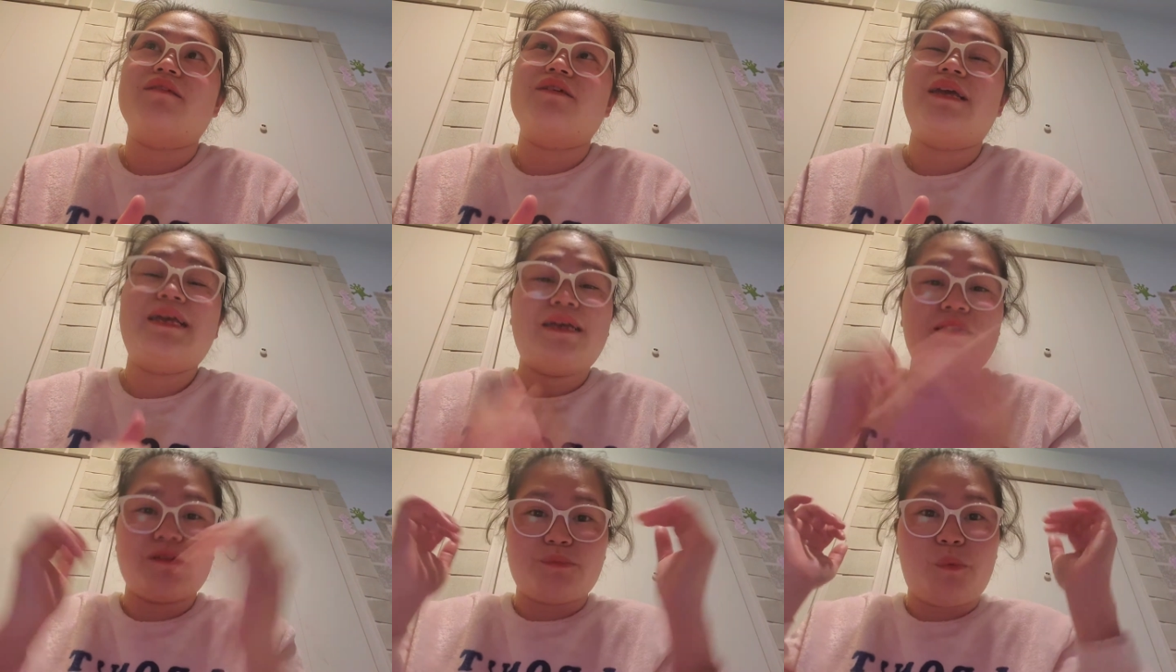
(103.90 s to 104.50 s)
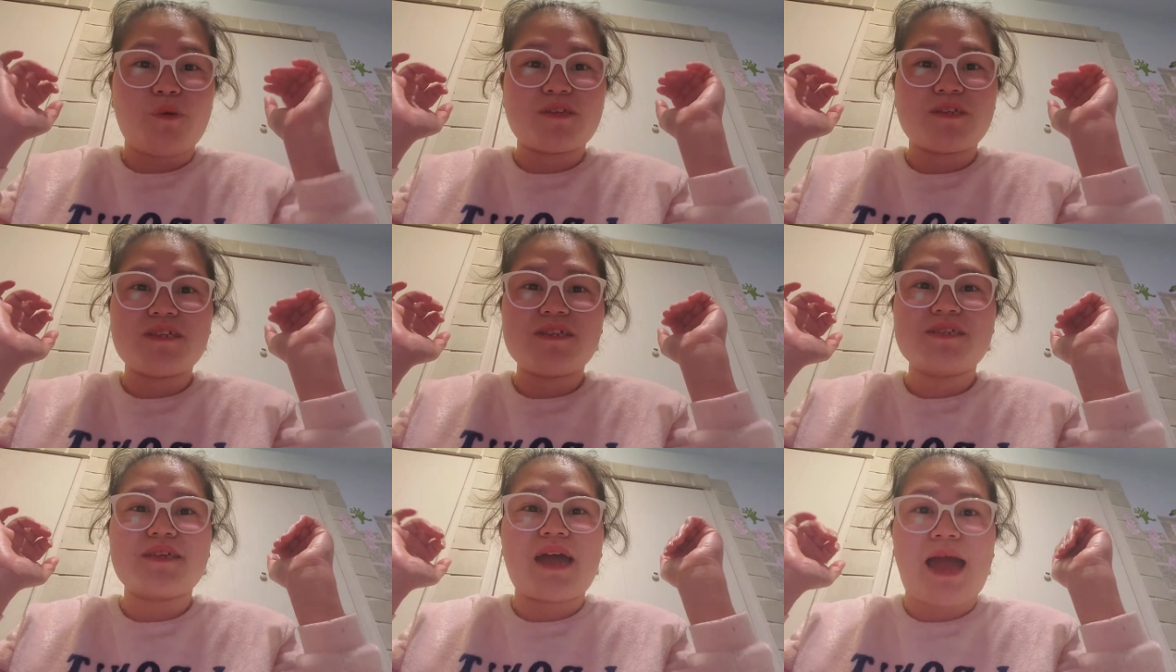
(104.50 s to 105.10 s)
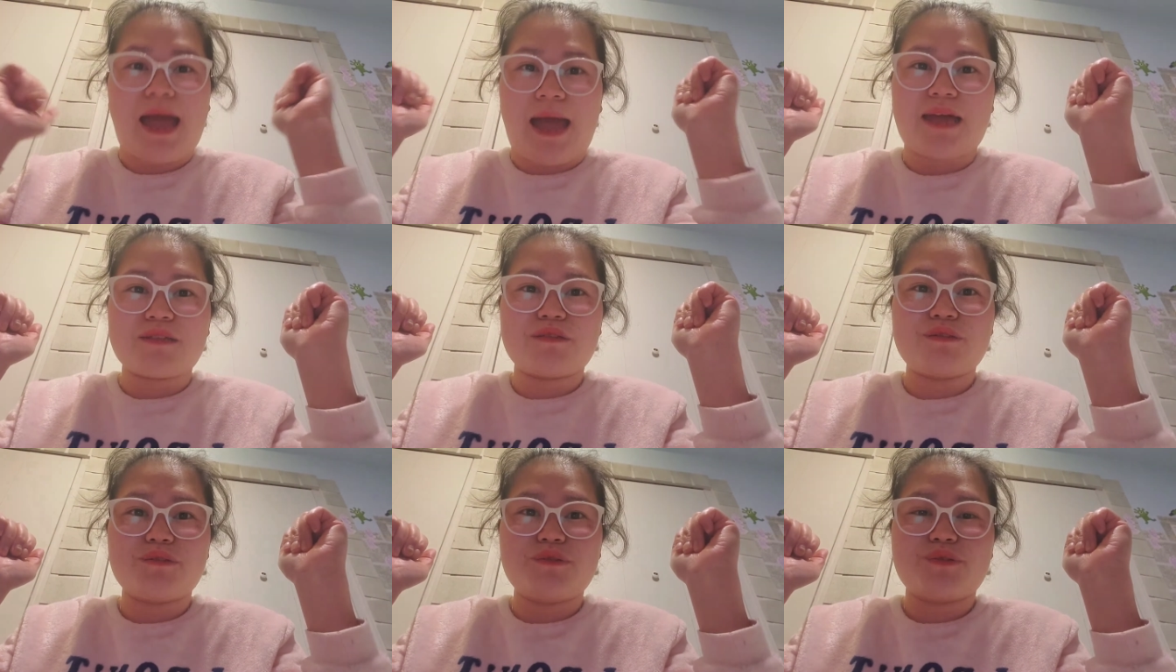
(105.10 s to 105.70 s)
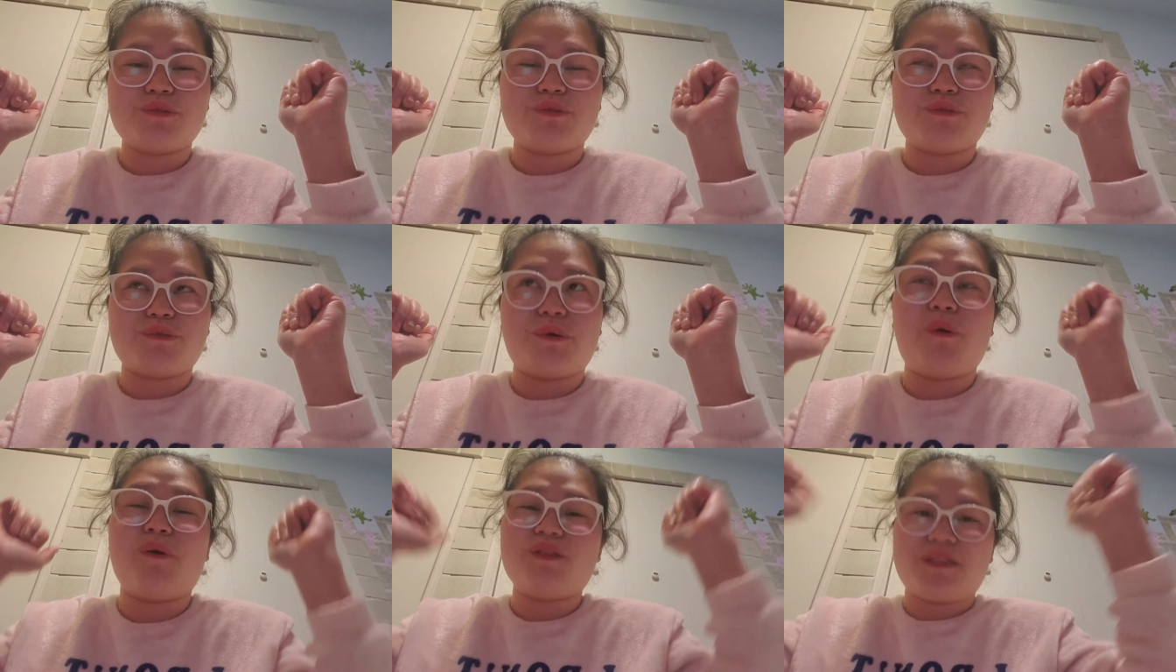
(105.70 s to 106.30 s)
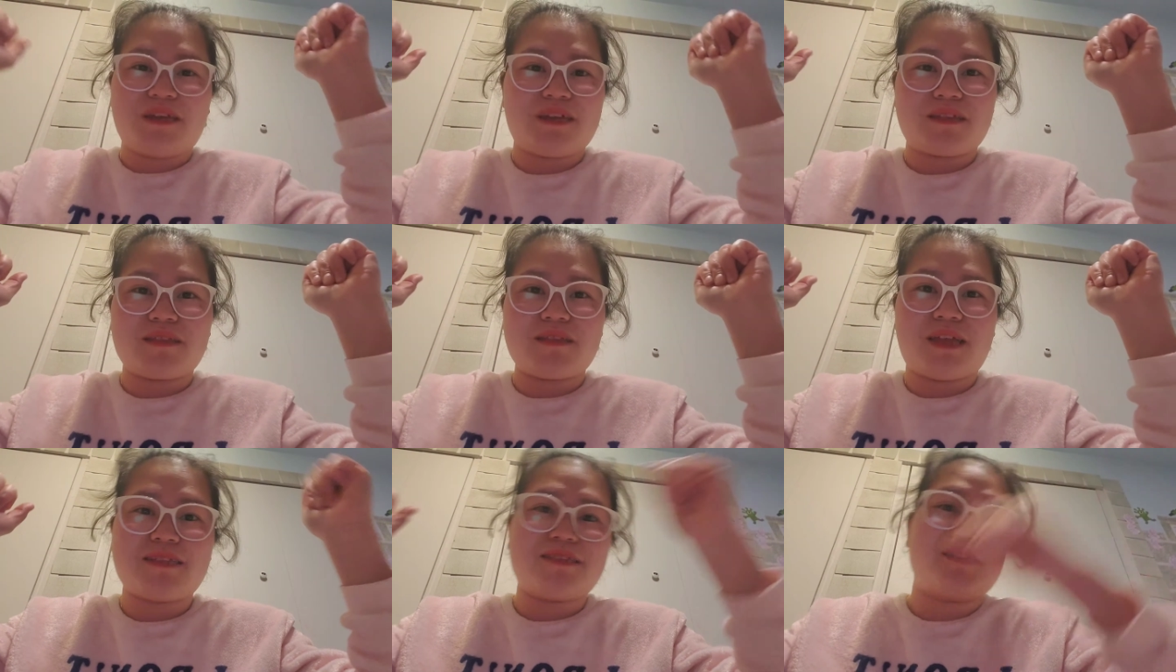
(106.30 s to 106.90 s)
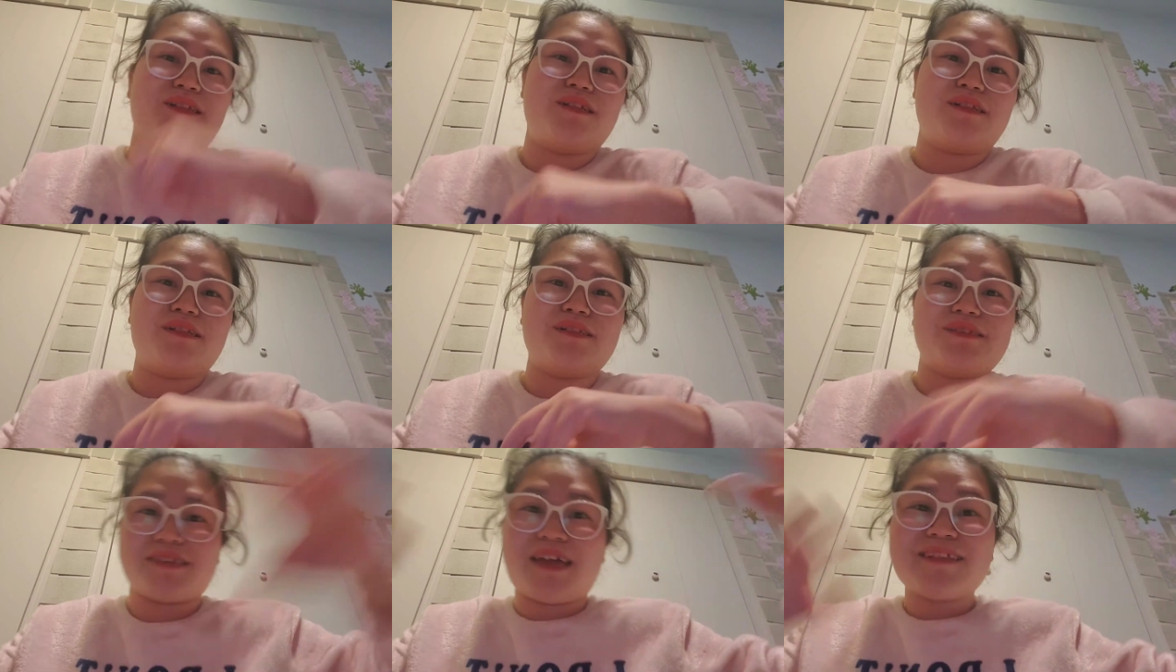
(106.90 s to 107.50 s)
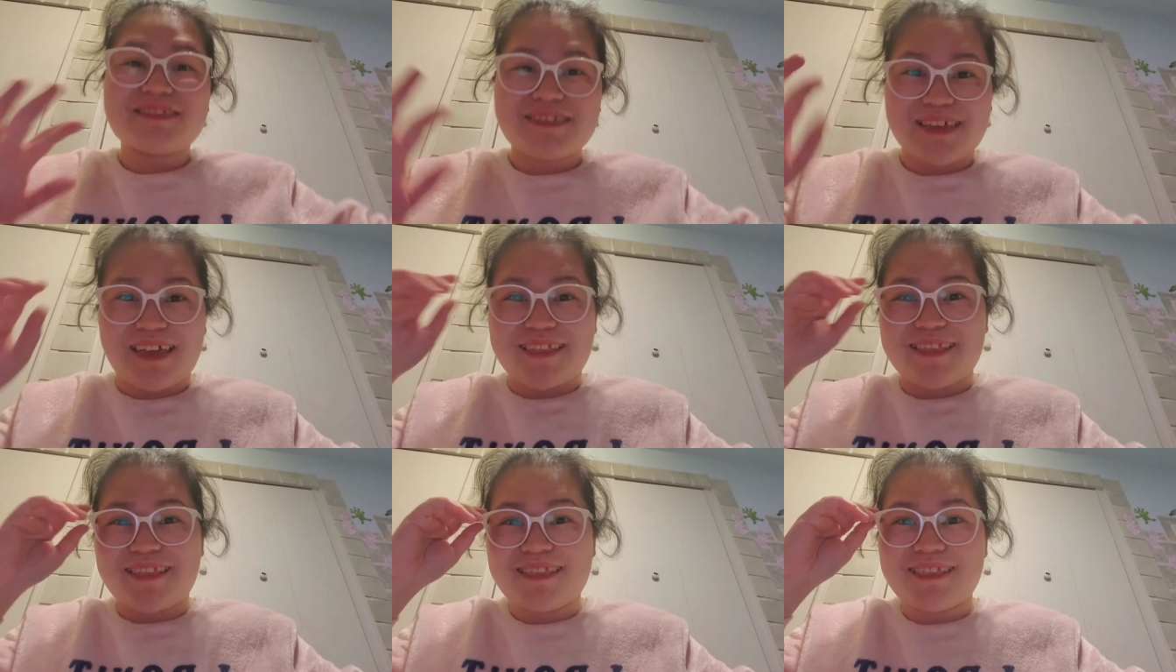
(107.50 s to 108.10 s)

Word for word: he Moses had to hold it until sunset.